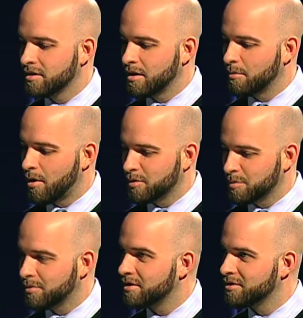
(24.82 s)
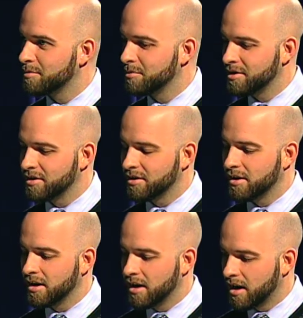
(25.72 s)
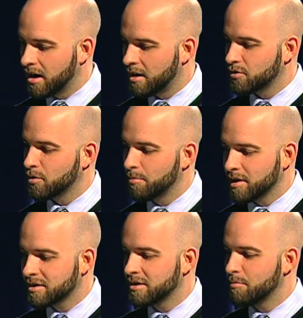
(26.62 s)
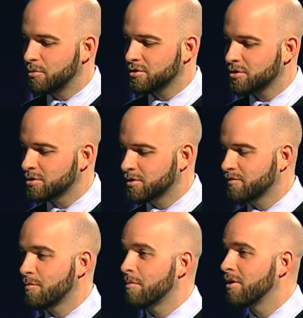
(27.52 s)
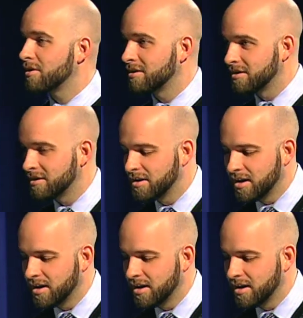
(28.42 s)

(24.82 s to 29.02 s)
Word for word: Uh, always a pleasure to be here. Uh, so basically, Boys and Girls Club of America